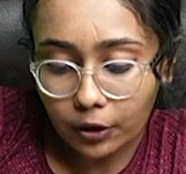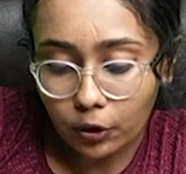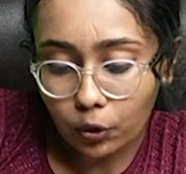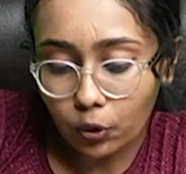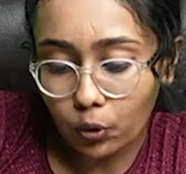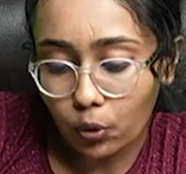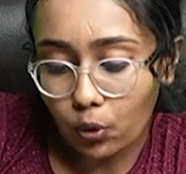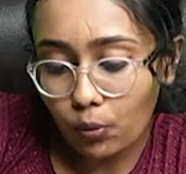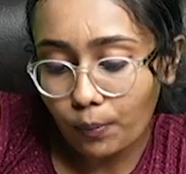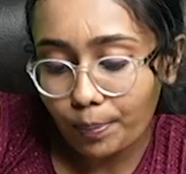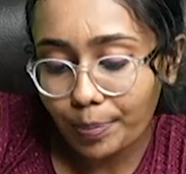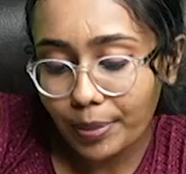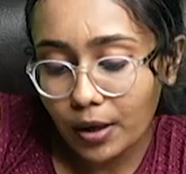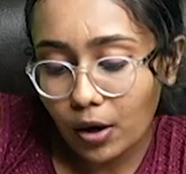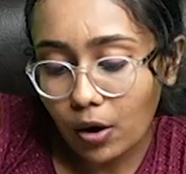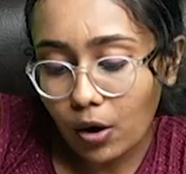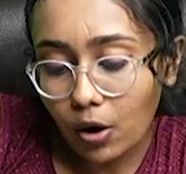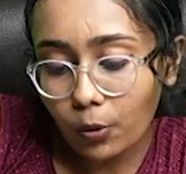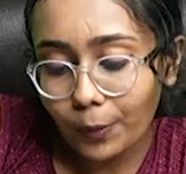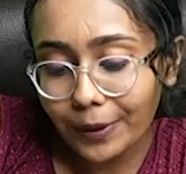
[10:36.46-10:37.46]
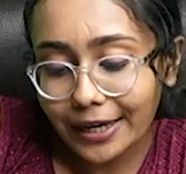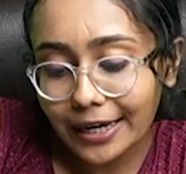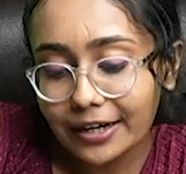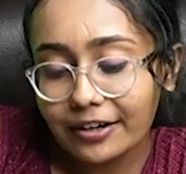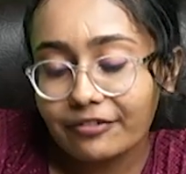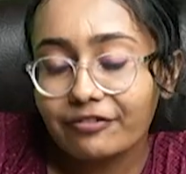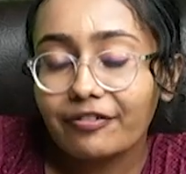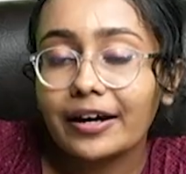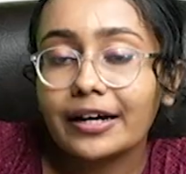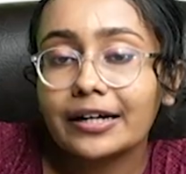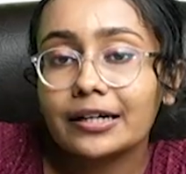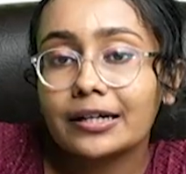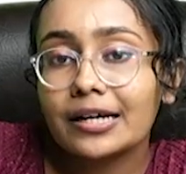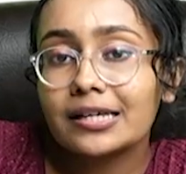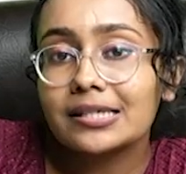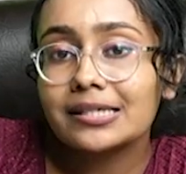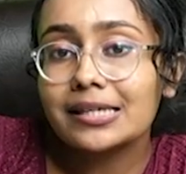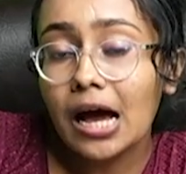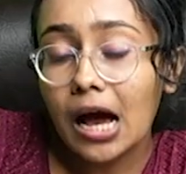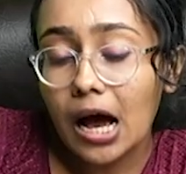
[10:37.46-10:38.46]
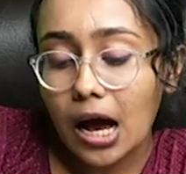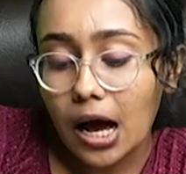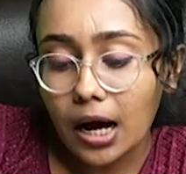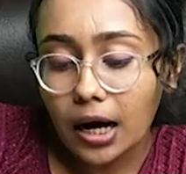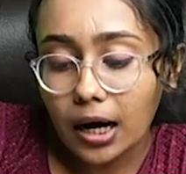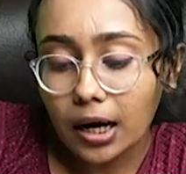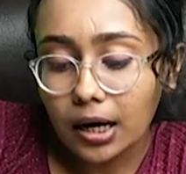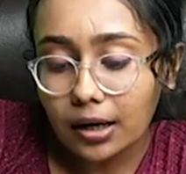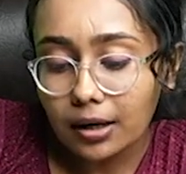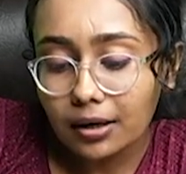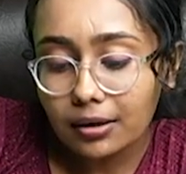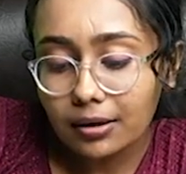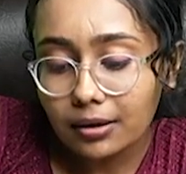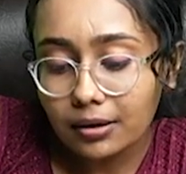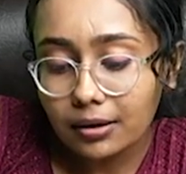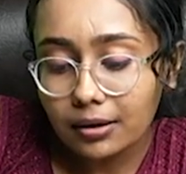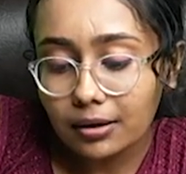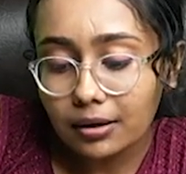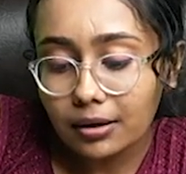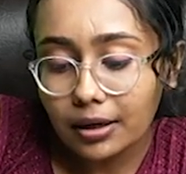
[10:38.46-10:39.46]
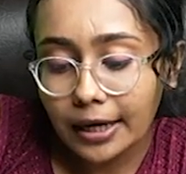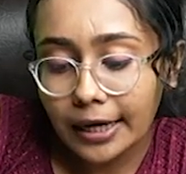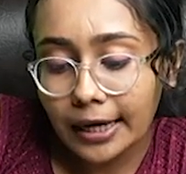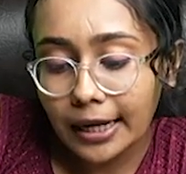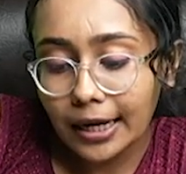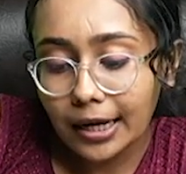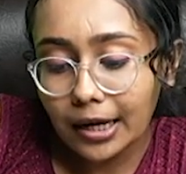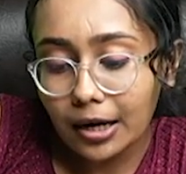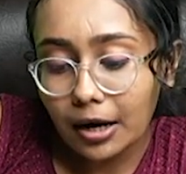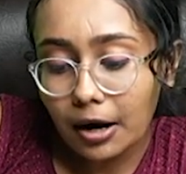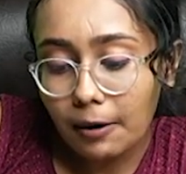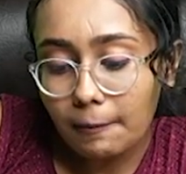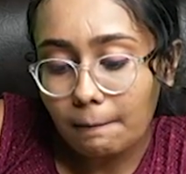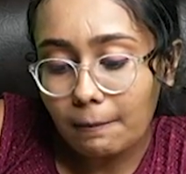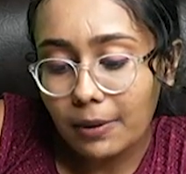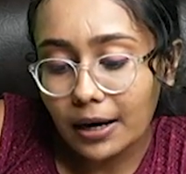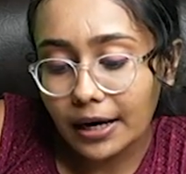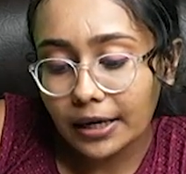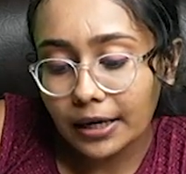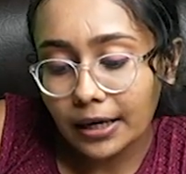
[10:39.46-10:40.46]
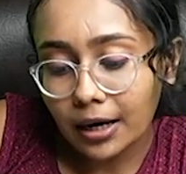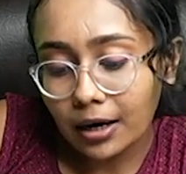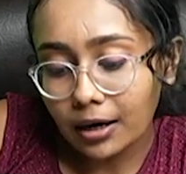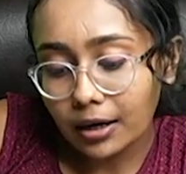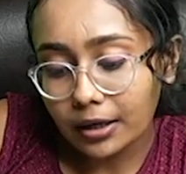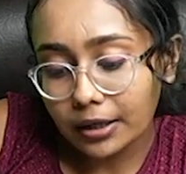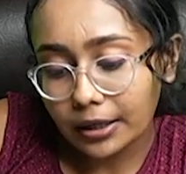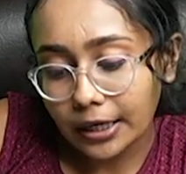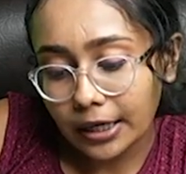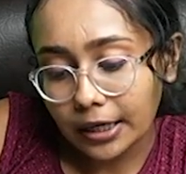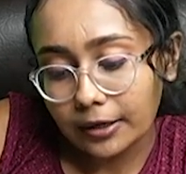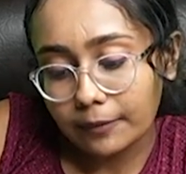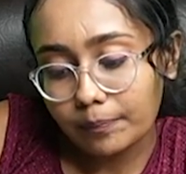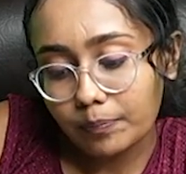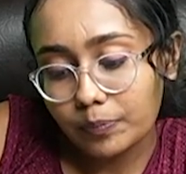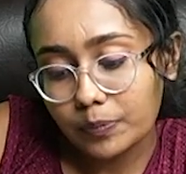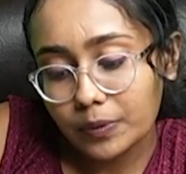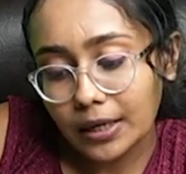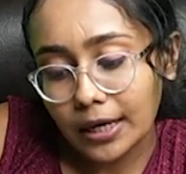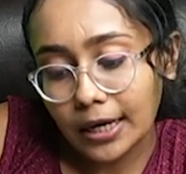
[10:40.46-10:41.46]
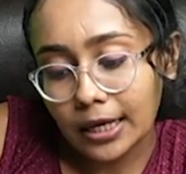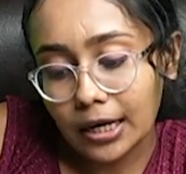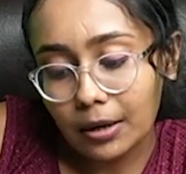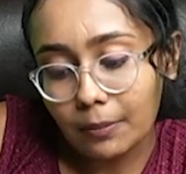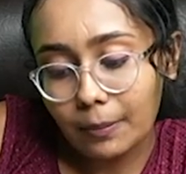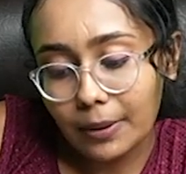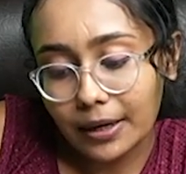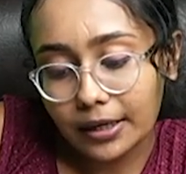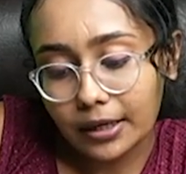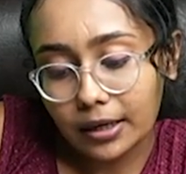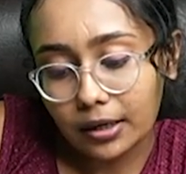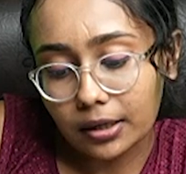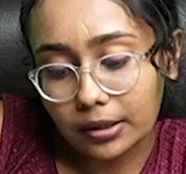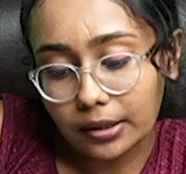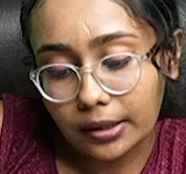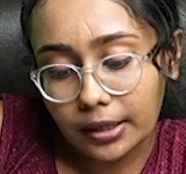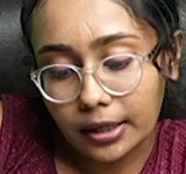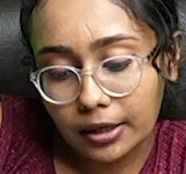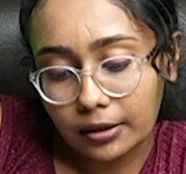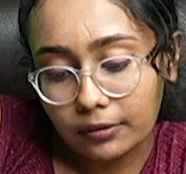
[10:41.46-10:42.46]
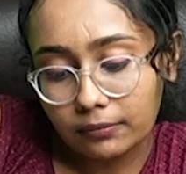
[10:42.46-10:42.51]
rho. Or we can define it as L by RA. L by RA.